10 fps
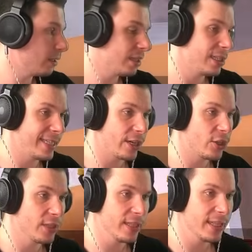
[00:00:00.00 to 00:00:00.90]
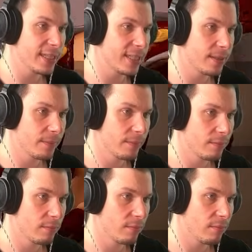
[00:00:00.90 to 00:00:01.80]
such as this,
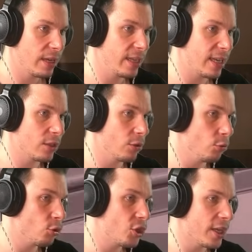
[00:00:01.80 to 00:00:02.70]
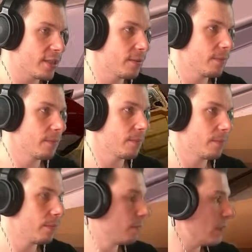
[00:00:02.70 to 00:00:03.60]
it doesn't do shit.
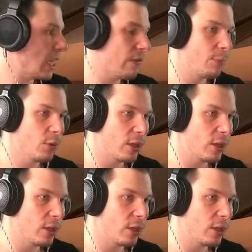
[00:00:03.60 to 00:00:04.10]
If you put a